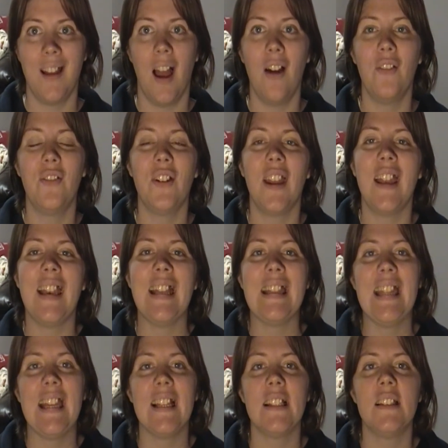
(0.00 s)
of getting
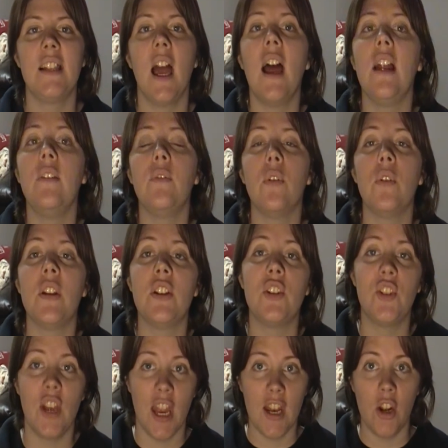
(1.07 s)
things done for this
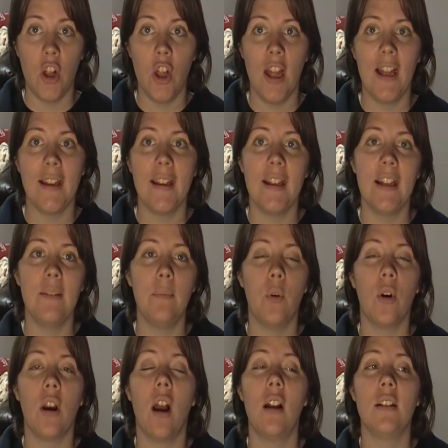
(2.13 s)
channel and getting
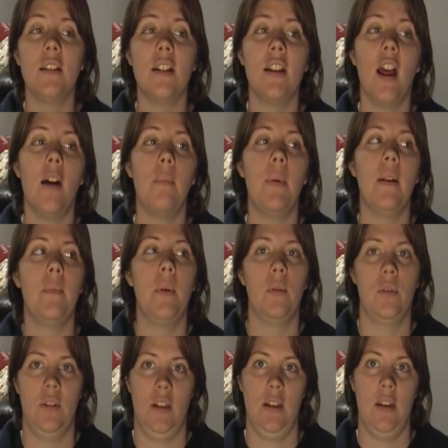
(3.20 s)
more content up and
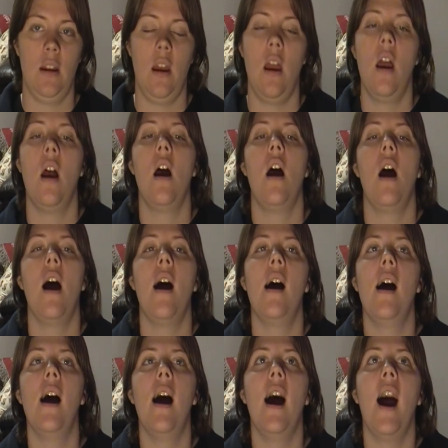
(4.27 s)
posted.
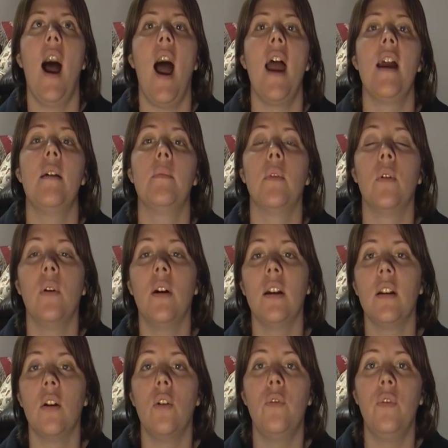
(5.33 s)
I am
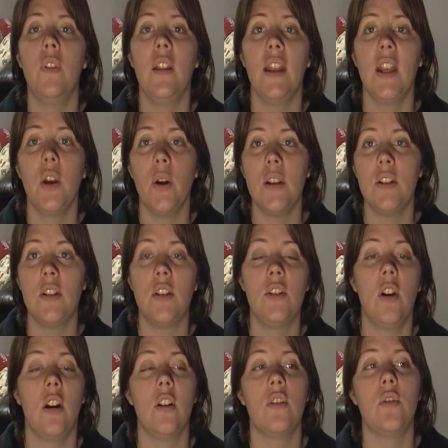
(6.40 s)
going, hopefully going to
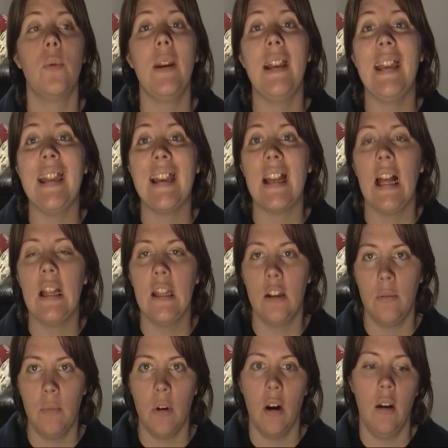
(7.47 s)
start tweeting a
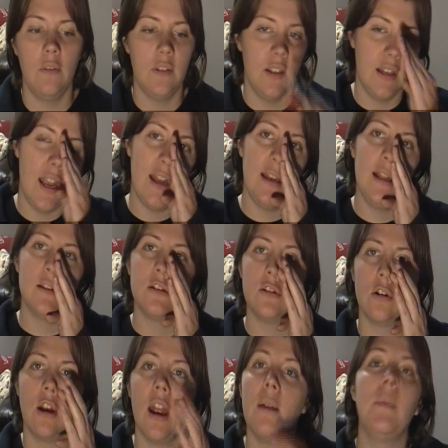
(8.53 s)
little more often and
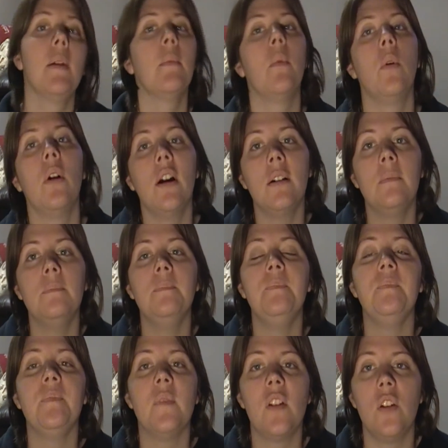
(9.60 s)
Instagramming more,
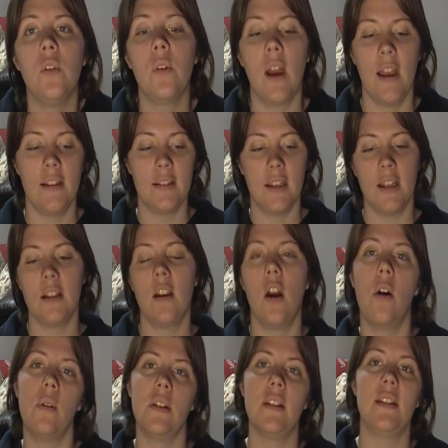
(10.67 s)
so you guys can
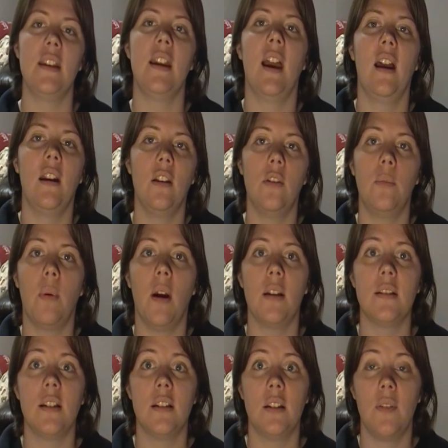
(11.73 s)
go and see kind of the
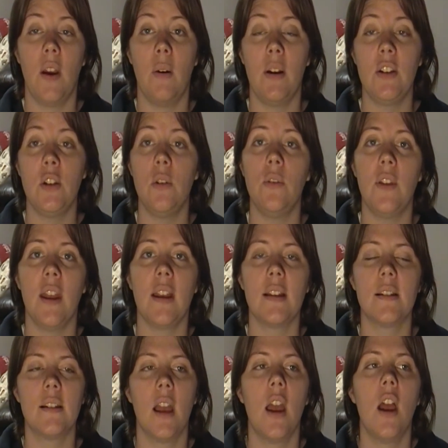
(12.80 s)
process of how I do
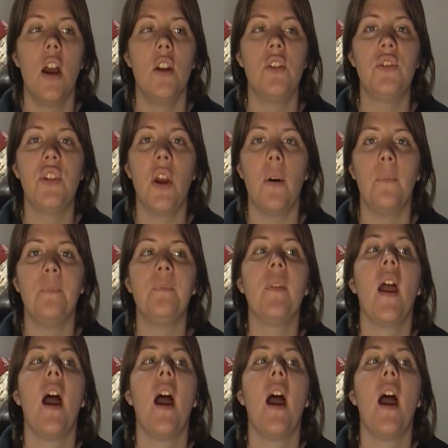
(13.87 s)
things. So